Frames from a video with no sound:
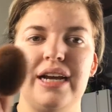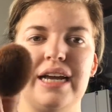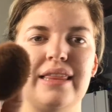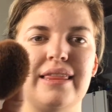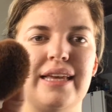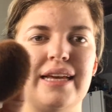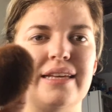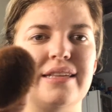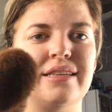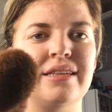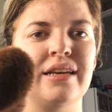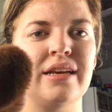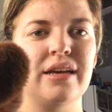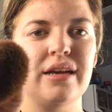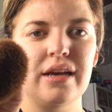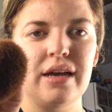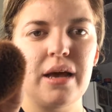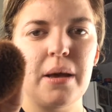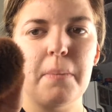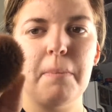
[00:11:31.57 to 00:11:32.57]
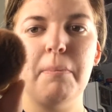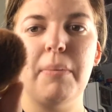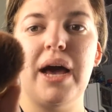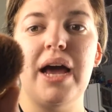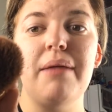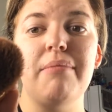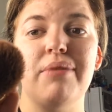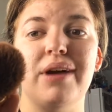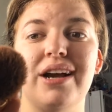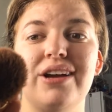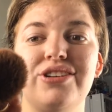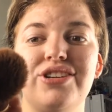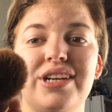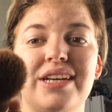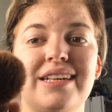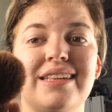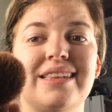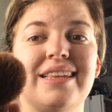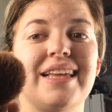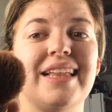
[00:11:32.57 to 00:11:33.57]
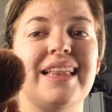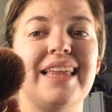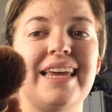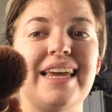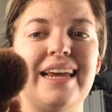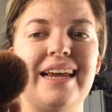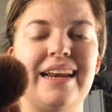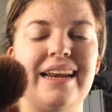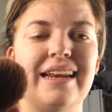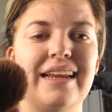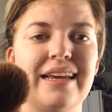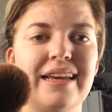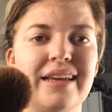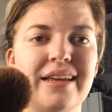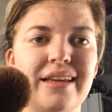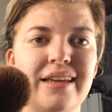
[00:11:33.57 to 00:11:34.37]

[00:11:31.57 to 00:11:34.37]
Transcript: Look at this. My brush is clean.